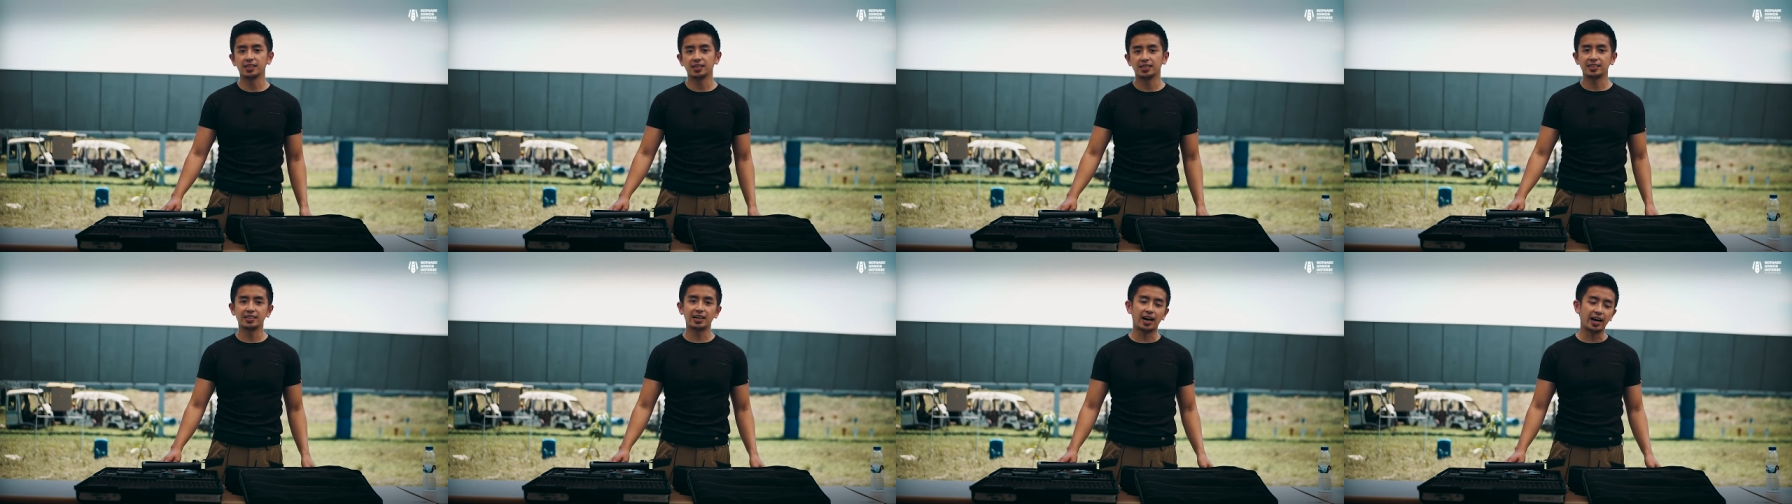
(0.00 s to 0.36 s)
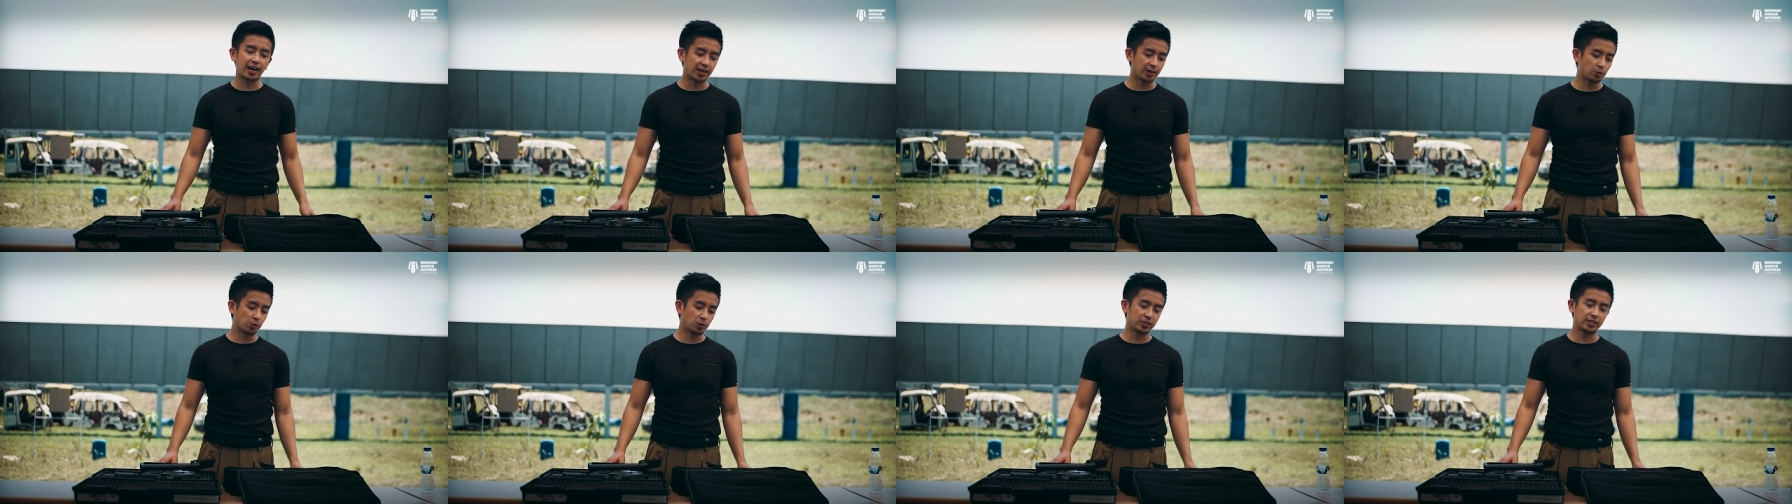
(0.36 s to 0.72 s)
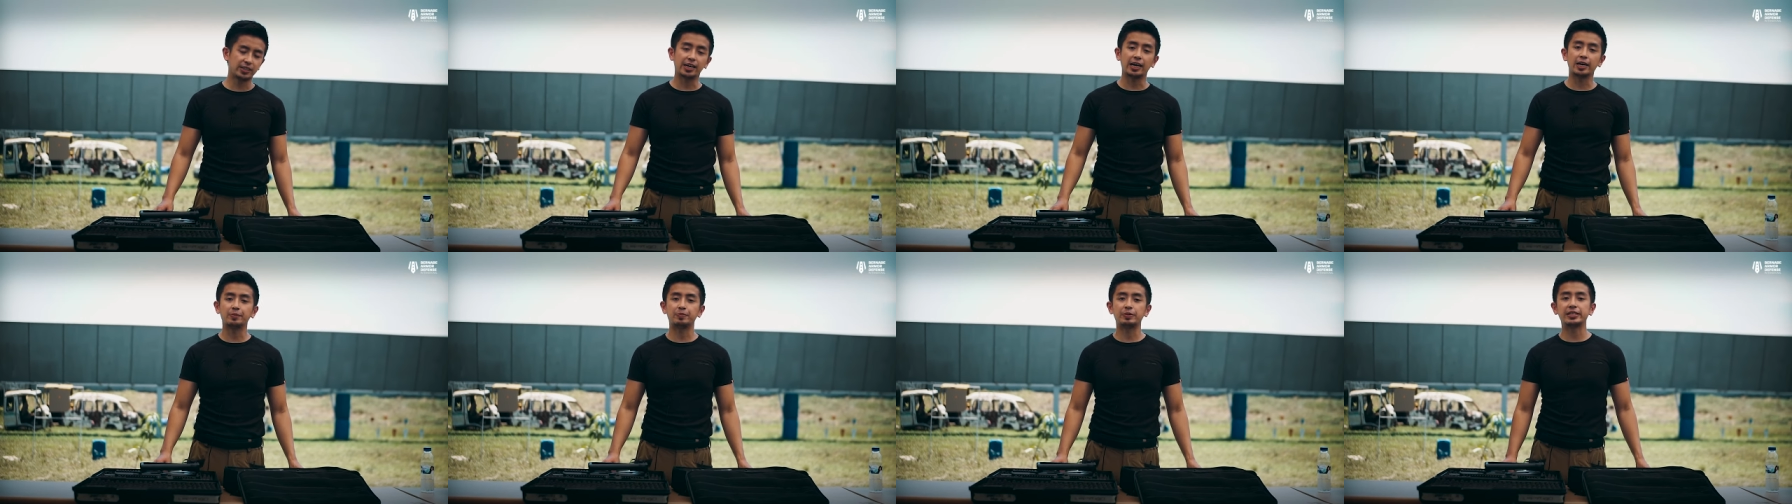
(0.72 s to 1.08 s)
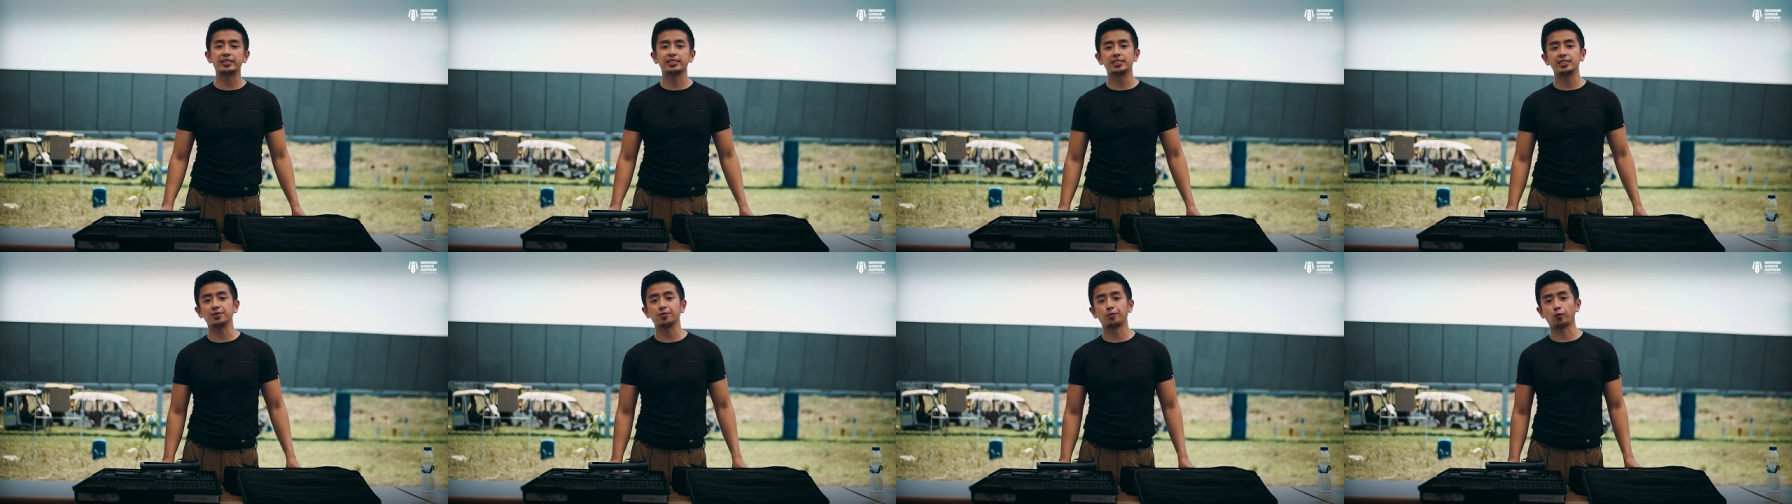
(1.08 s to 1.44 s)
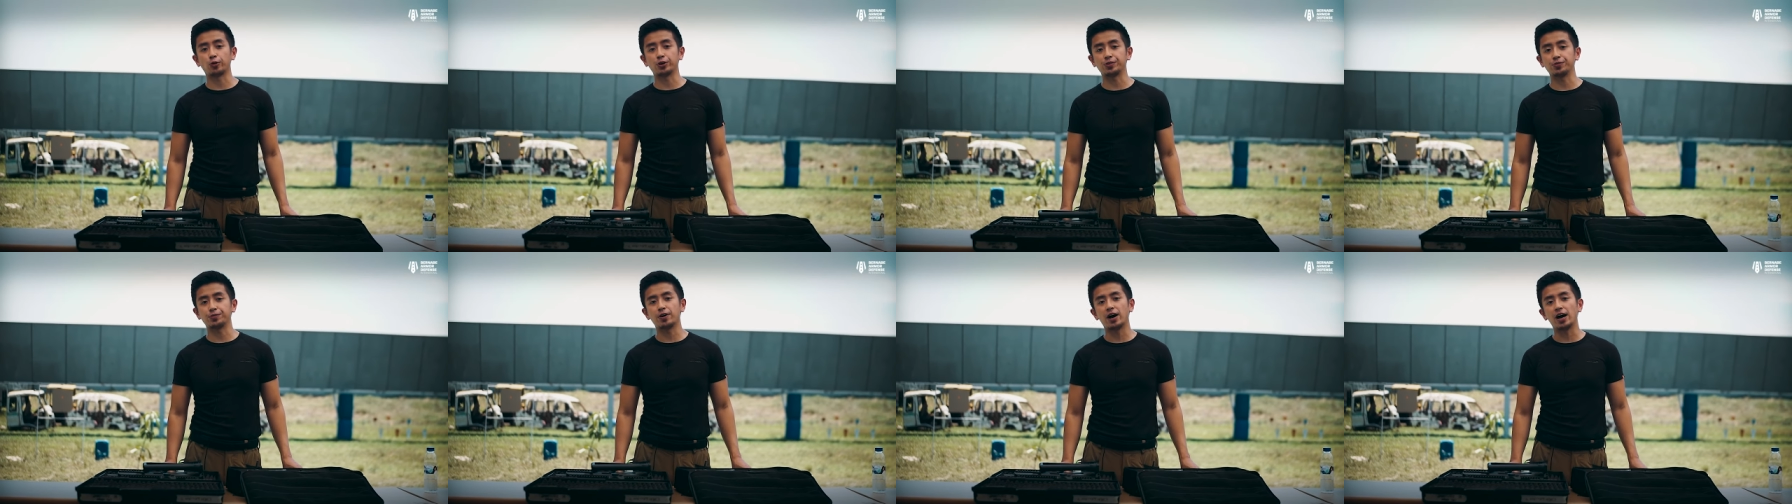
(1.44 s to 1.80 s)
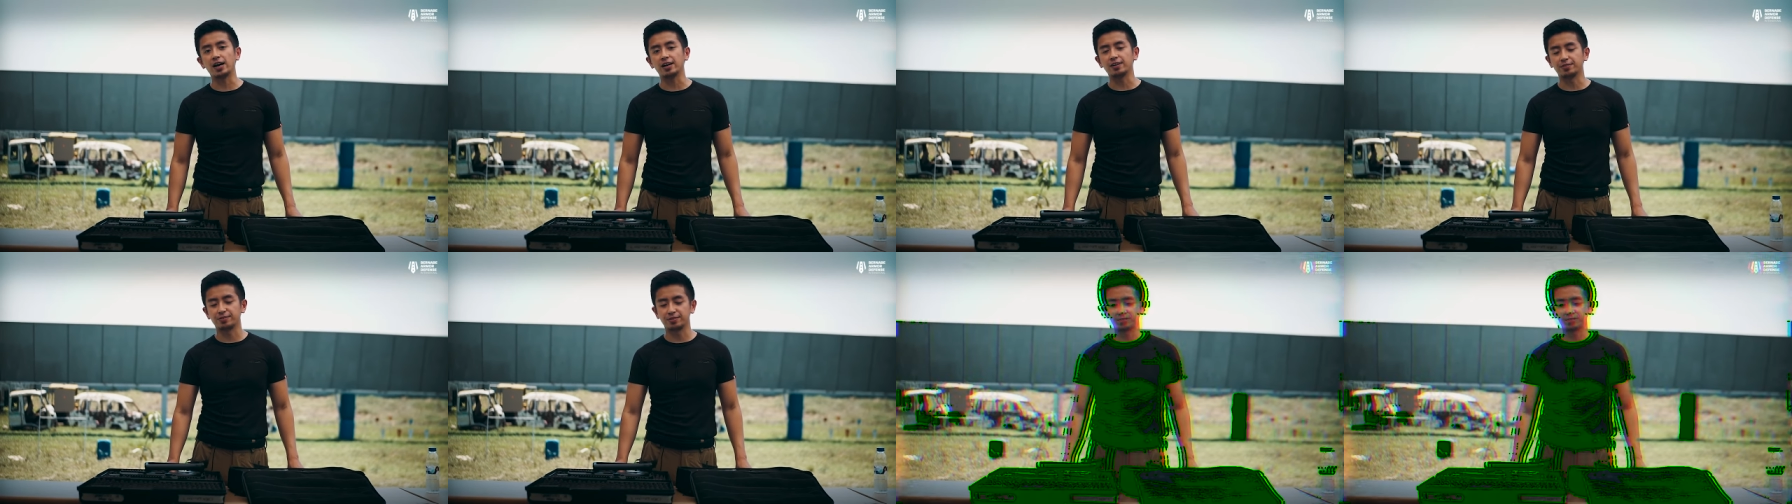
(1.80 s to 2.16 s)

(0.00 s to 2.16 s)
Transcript: nine or the A P C forty-five.